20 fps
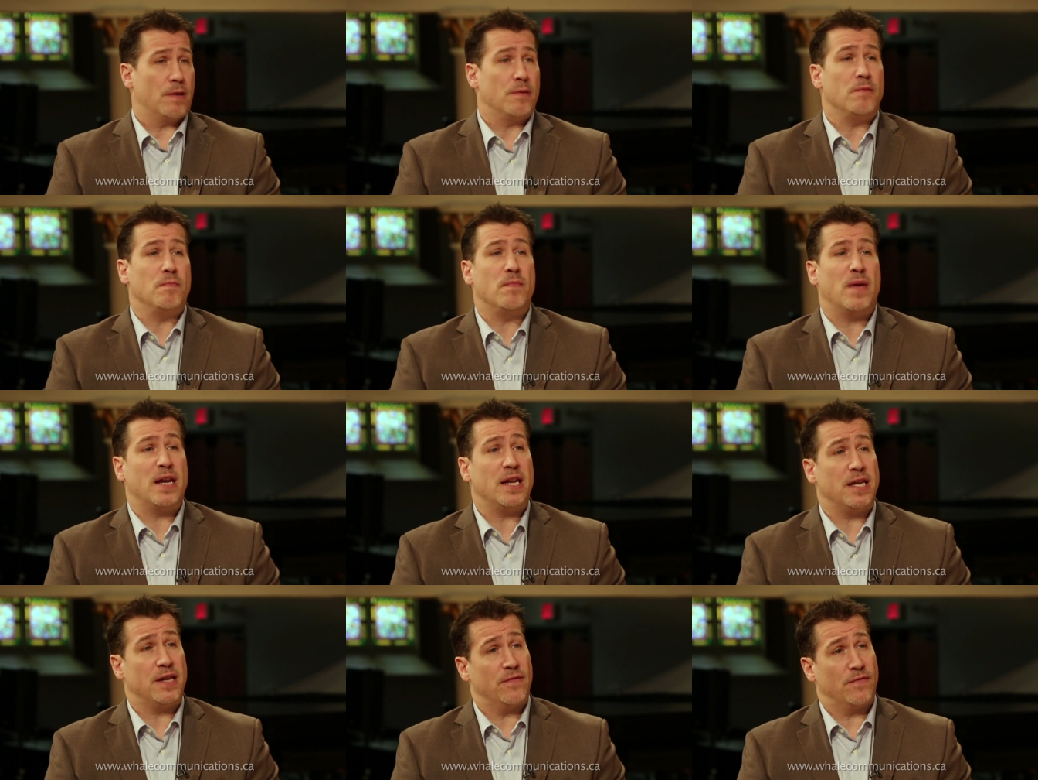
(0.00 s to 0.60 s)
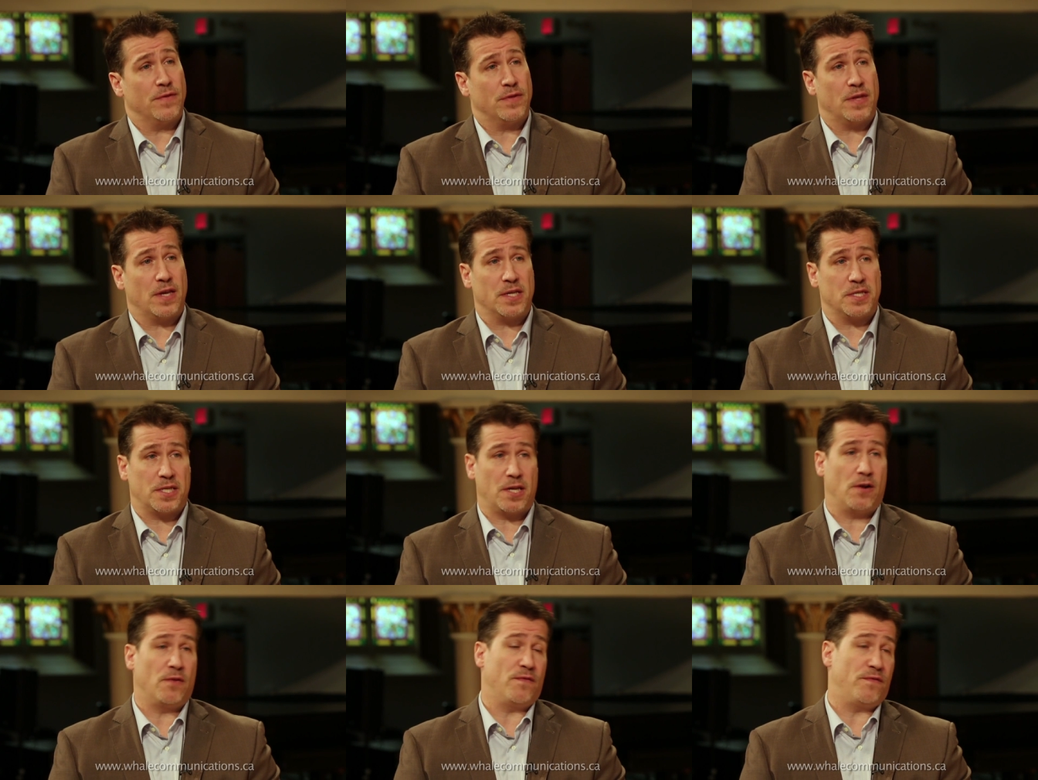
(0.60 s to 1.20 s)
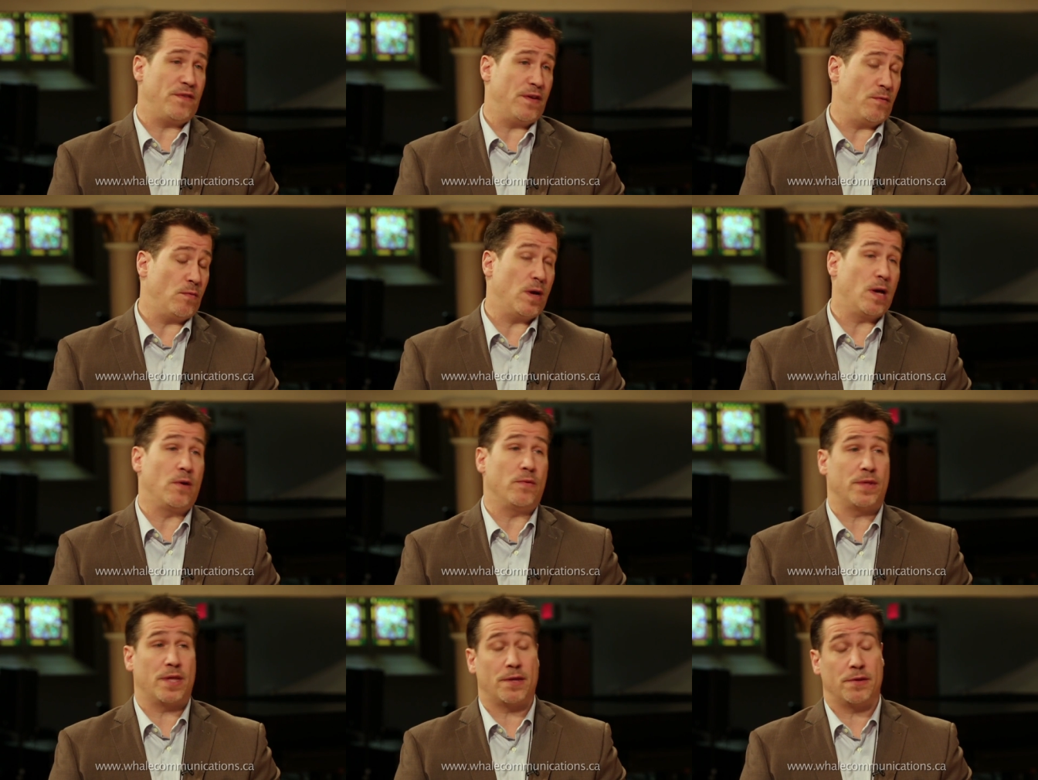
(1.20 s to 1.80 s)
many different things. They don't fit
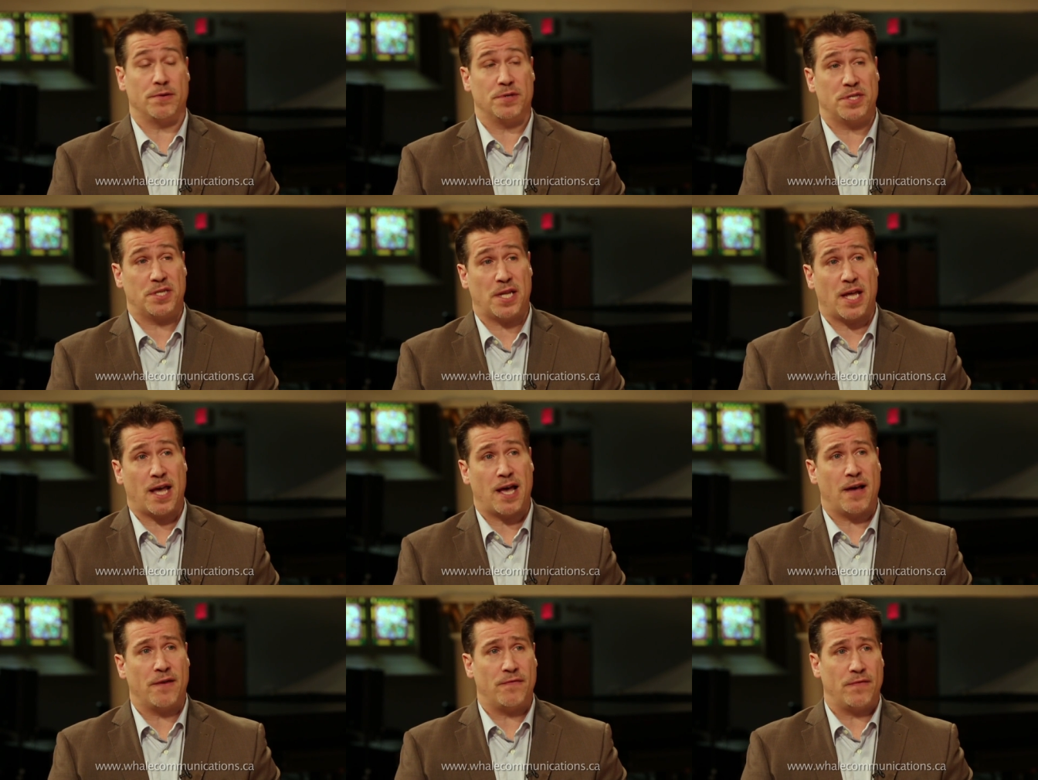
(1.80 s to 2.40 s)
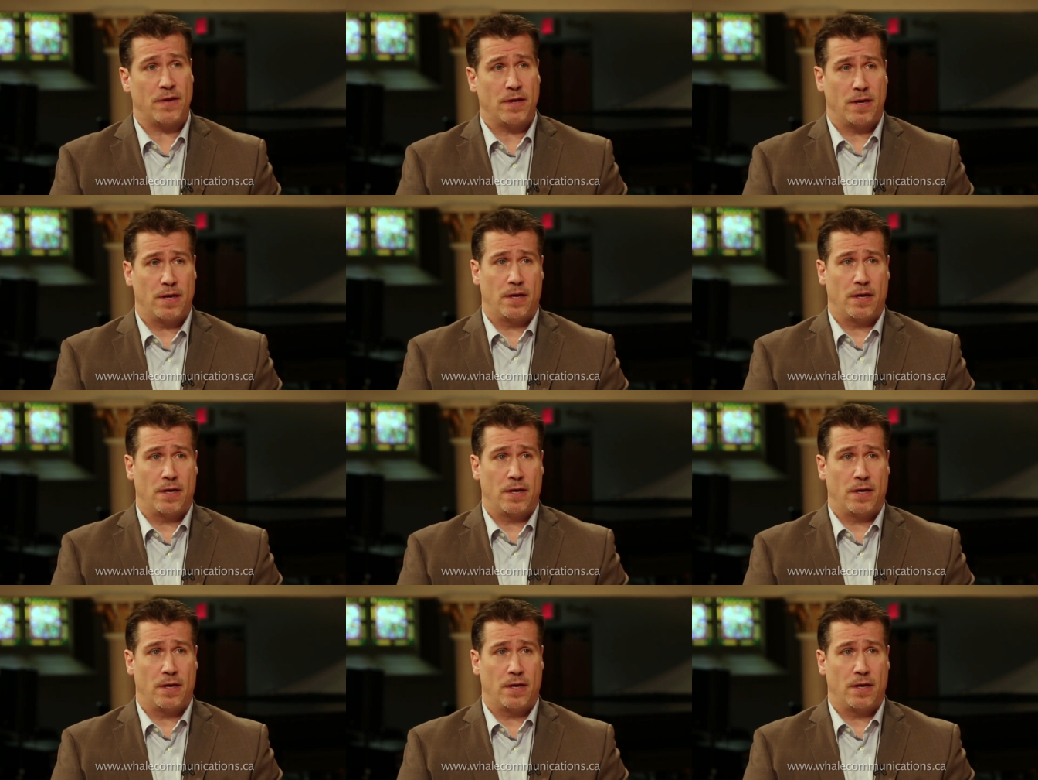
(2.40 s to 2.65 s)
well with other staff.